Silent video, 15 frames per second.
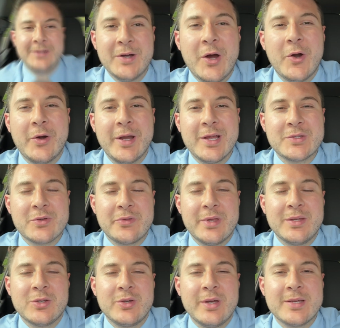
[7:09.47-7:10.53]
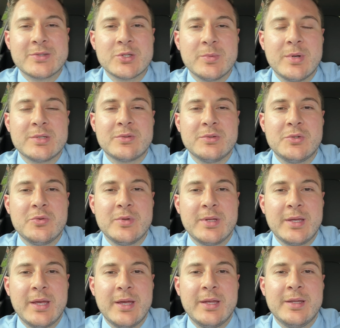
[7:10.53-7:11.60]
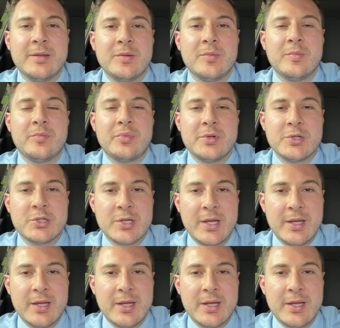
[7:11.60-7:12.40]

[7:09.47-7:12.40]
All right, so thank you guys so much for tuning in. Appreciate